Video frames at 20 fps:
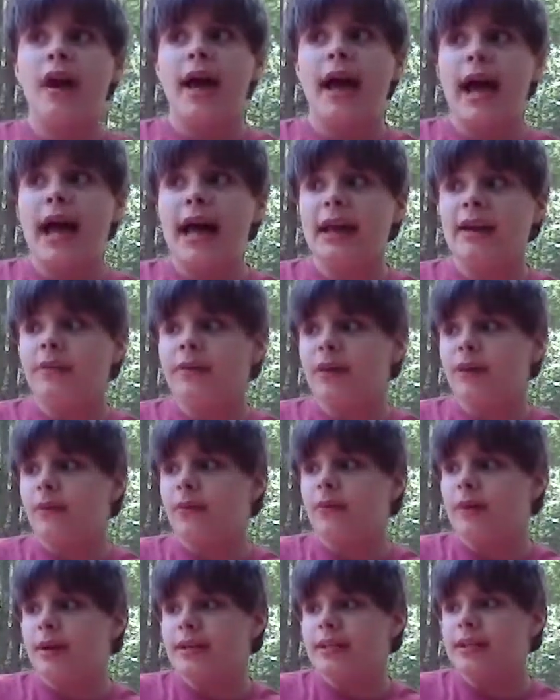I don't know
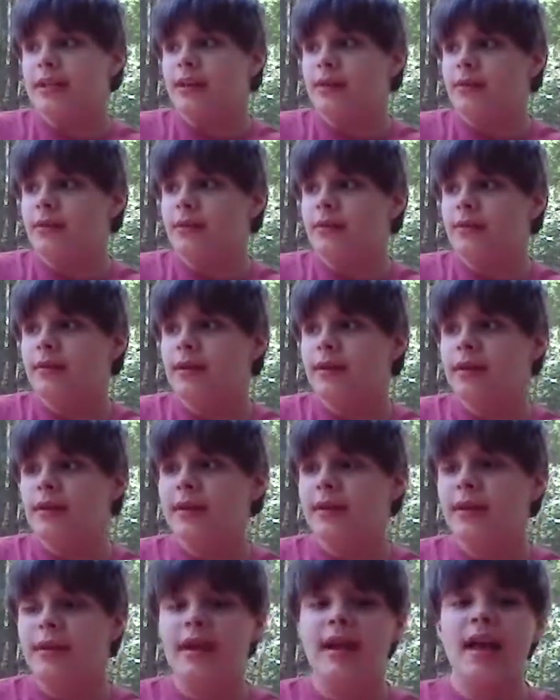what to.
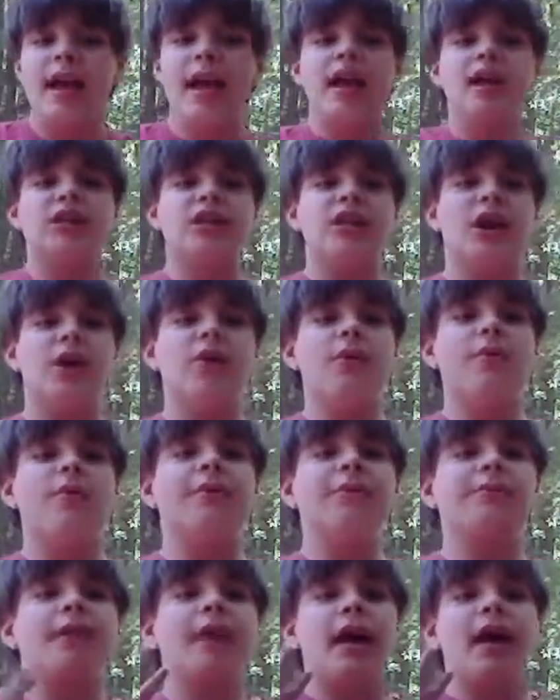So,
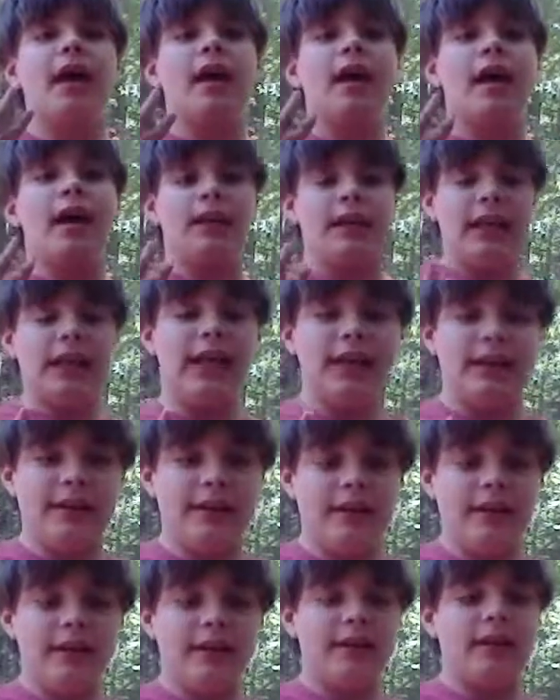again,
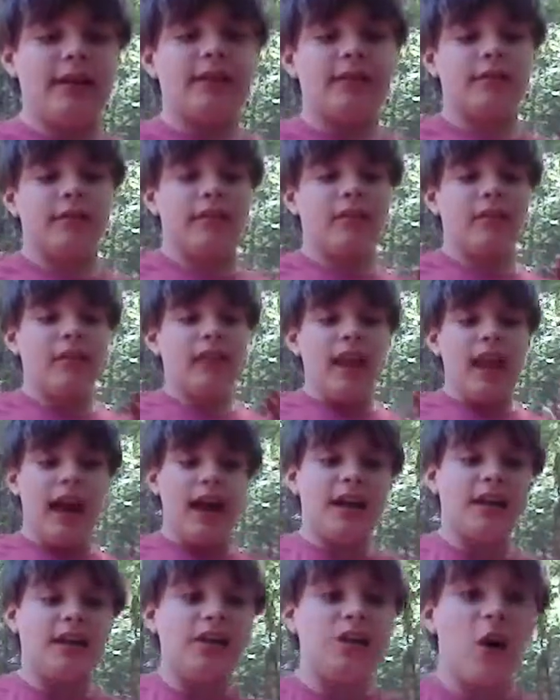
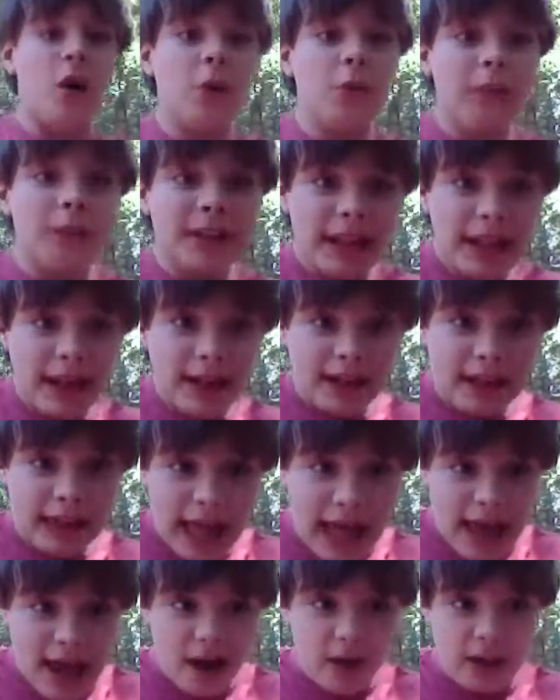don't
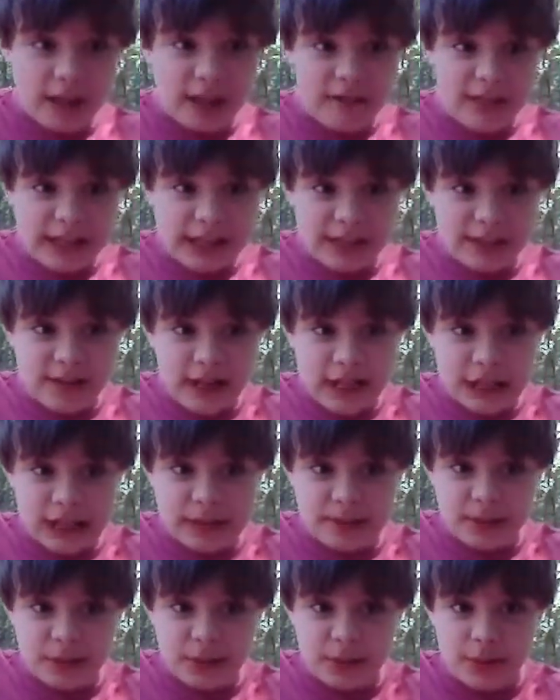allow the Venus flytrap
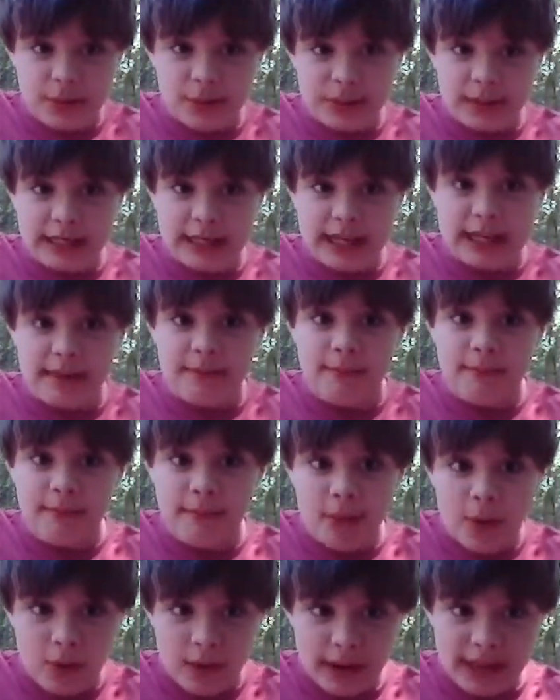soil to get
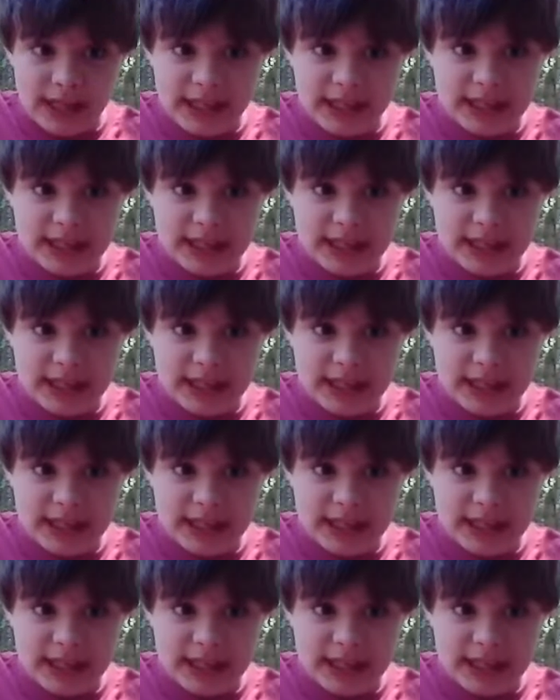moist.